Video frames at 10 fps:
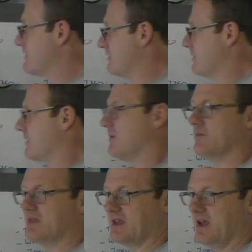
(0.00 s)
in common
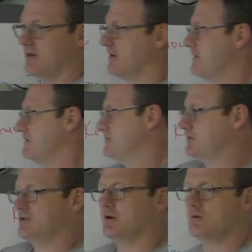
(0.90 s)
with Kendo than
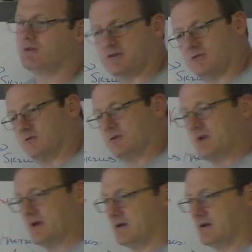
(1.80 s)
Judo, well that's what we mean.